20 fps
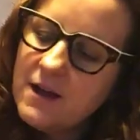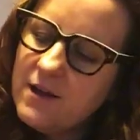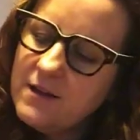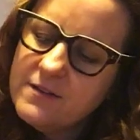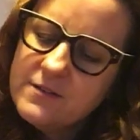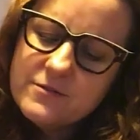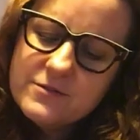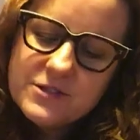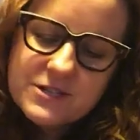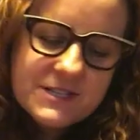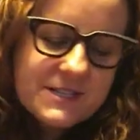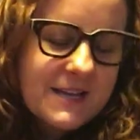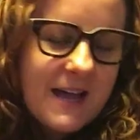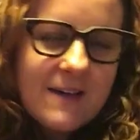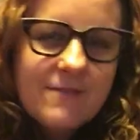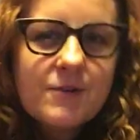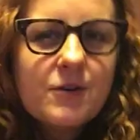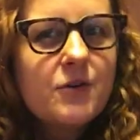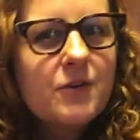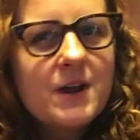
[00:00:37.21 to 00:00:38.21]
also just
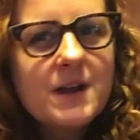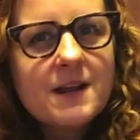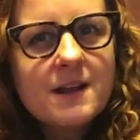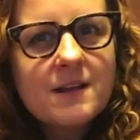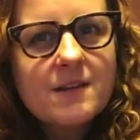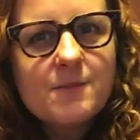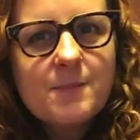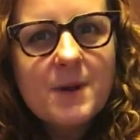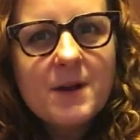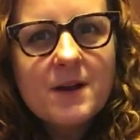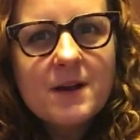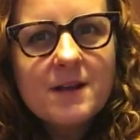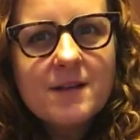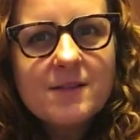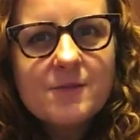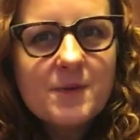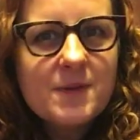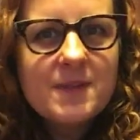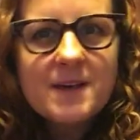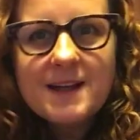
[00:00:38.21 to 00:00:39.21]
have a great
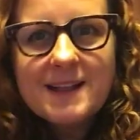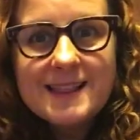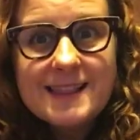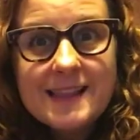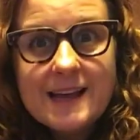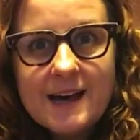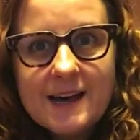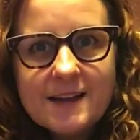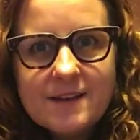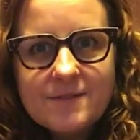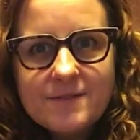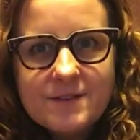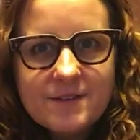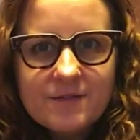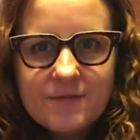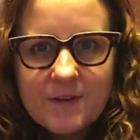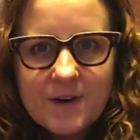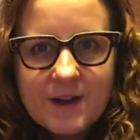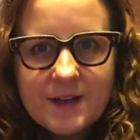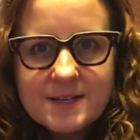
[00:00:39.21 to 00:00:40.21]
experience with a lot of
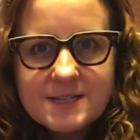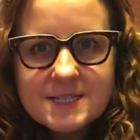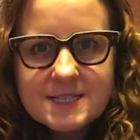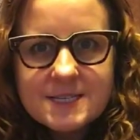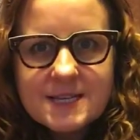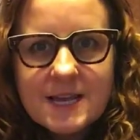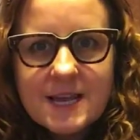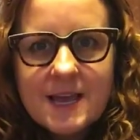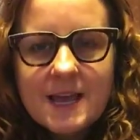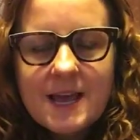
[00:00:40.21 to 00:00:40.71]
different